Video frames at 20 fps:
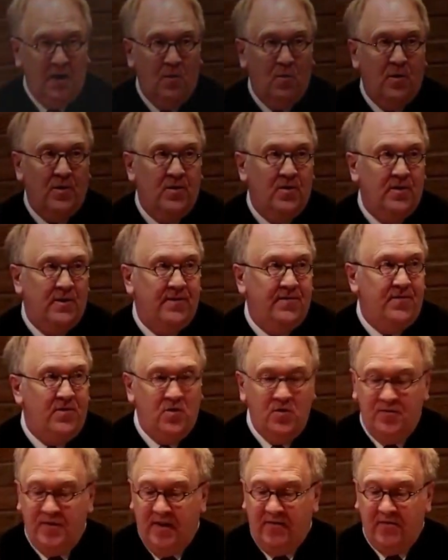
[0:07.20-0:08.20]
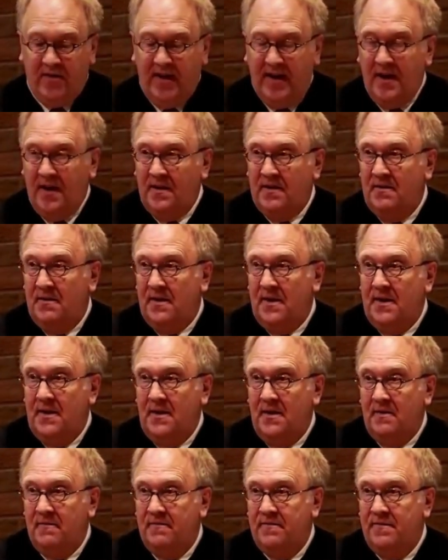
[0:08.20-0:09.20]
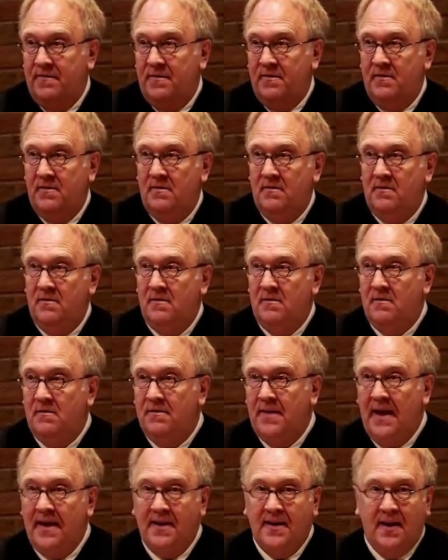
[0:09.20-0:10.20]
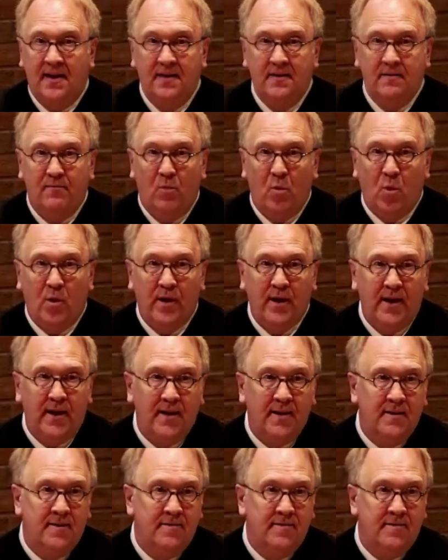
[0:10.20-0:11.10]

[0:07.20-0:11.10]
wonder if you've ever had any of that kind of morning.